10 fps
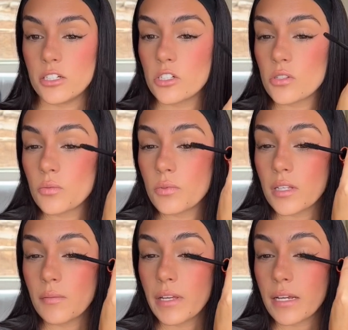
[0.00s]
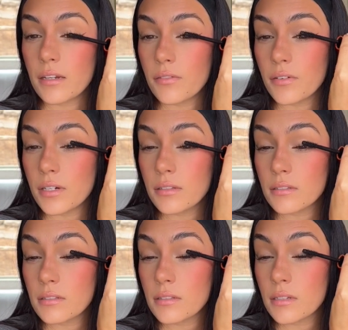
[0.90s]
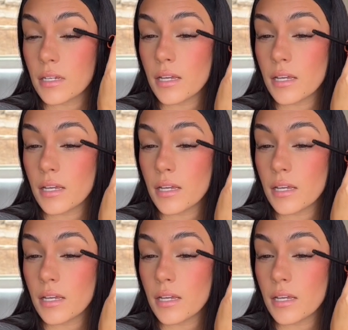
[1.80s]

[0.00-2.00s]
lashes really make a difference.